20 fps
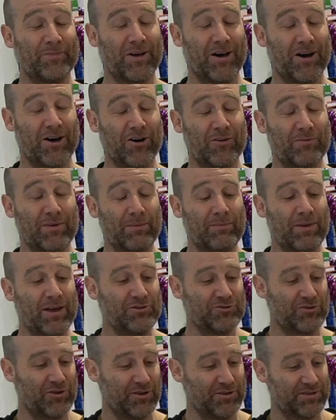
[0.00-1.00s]
of my
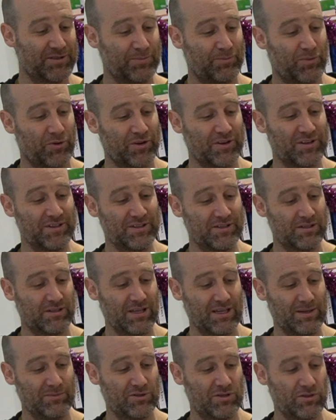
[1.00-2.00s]
Patreon supporters
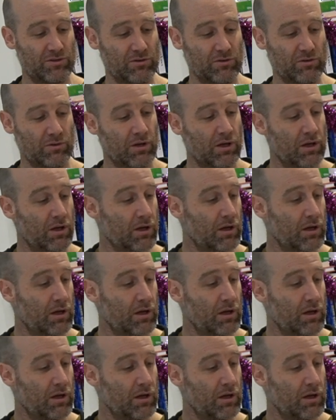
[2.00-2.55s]
seem to